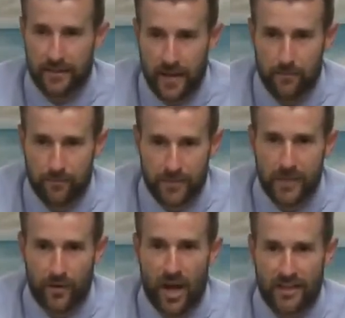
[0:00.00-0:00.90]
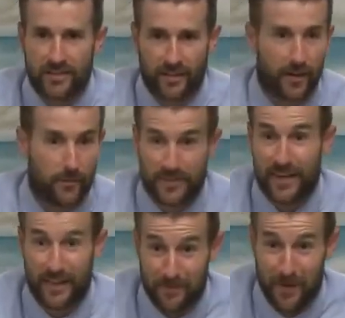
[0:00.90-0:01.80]
that I'm, you know, God's going to come say
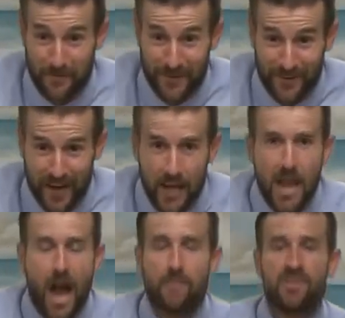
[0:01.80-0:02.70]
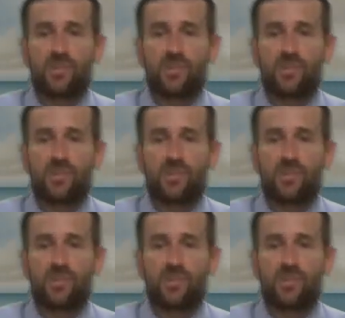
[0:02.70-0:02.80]
that about me, okay? I'm just